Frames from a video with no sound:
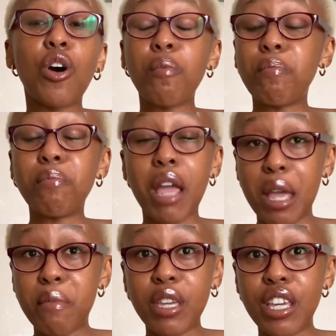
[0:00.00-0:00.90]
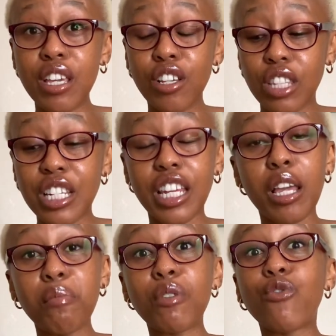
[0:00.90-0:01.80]
maybe the
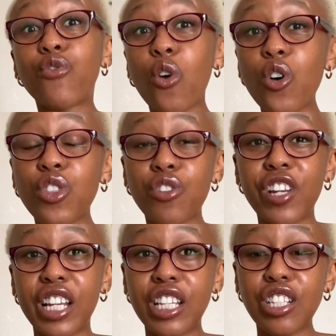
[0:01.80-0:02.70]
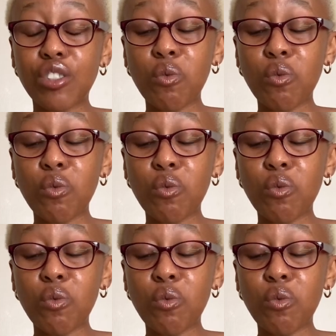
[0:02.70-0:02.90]
day before the release,